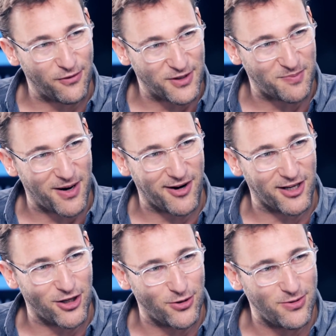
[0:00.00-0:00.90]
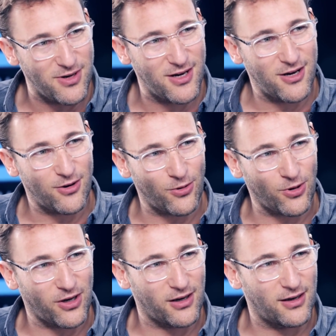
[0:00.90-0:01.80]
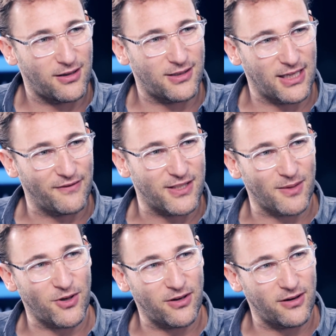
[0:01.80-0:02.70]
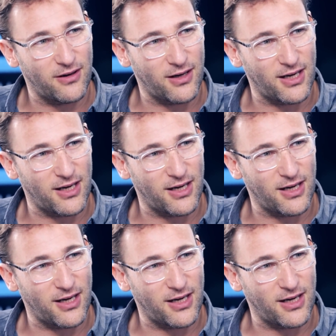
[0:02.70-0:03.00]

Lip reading: for inspiring you, or to give to someone